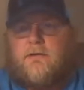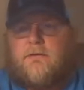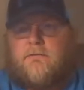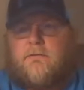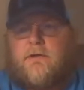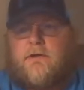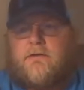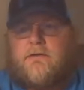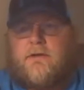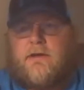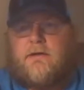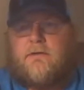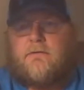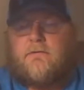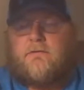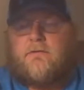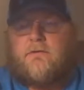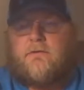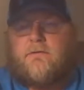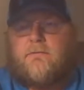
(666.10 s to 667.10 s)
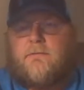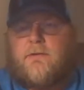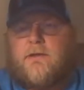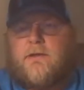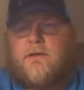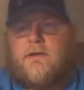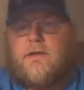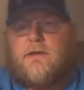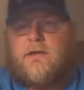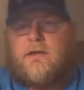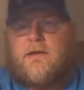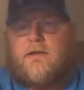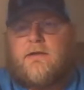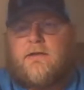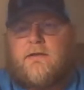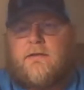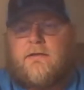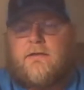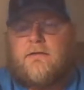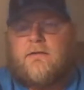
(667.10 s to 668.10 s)
reach out to me
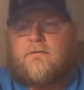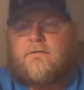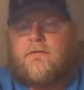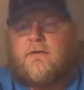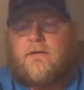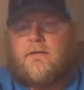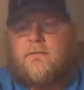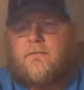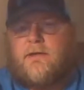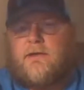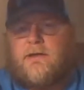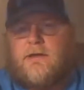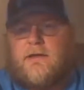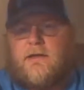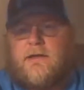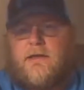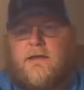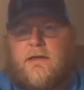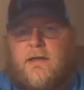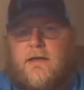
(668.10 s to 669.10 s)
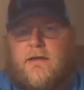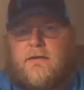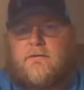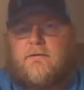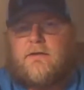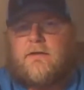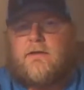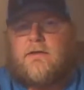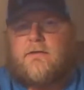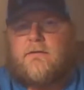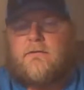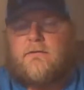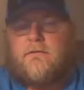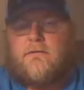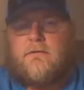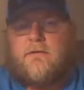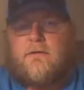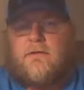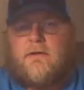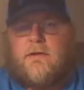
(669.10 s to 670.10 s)
and tell me that he has a
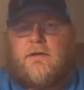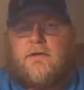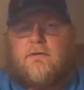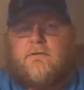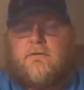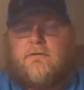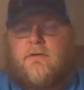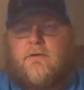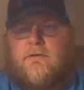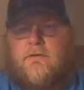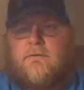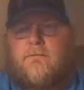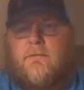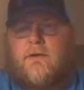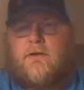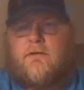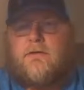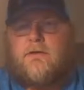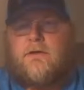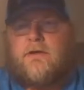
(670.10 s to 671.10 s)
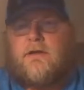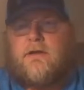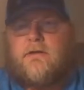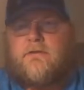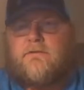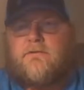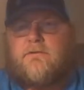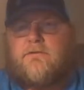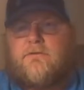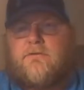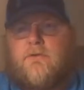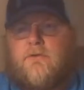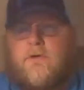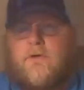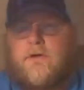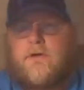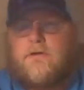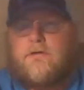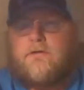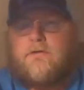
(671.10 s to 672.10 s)
trolling motor in
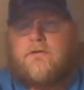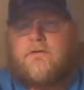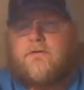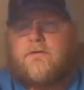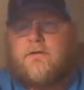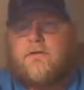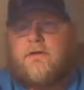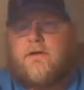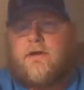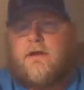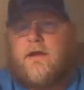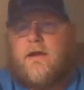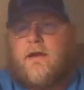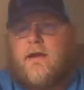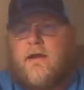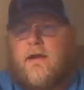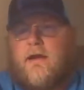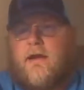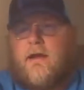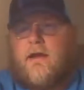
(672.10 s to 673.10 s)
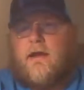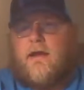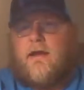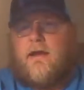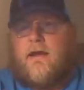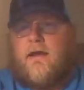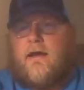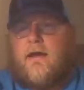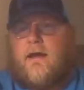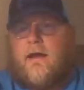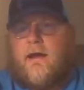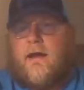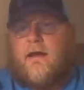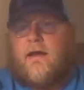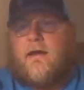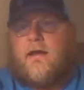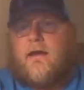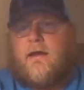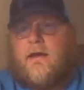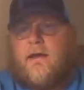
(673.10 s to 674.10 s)
storage.
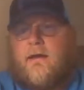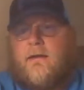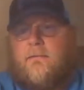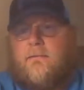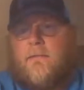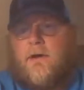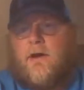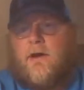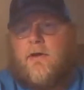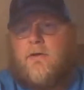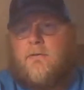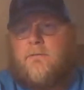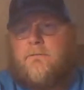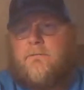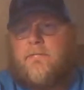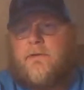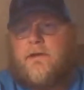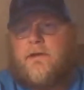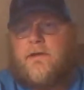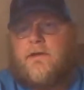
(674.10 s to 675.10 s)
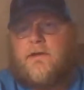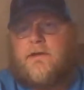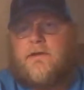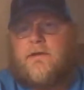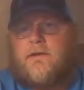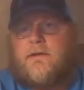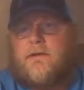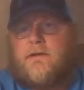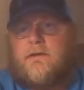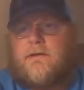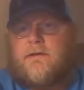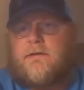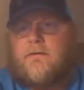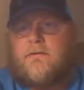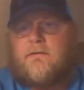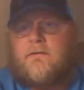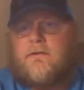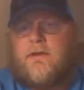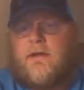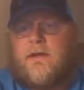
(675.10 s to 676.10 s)
I am
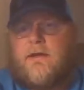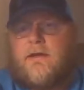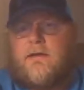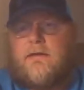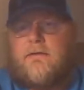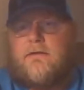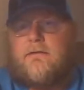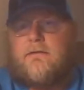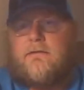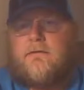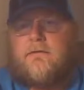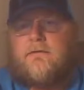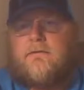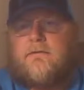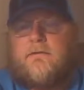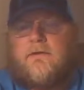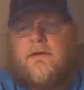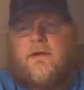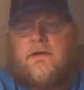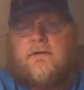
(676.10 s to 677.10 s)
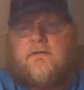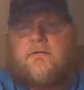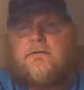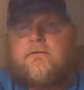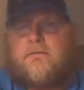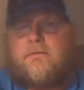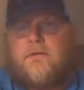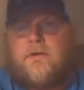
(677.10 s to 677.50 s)
hoping that he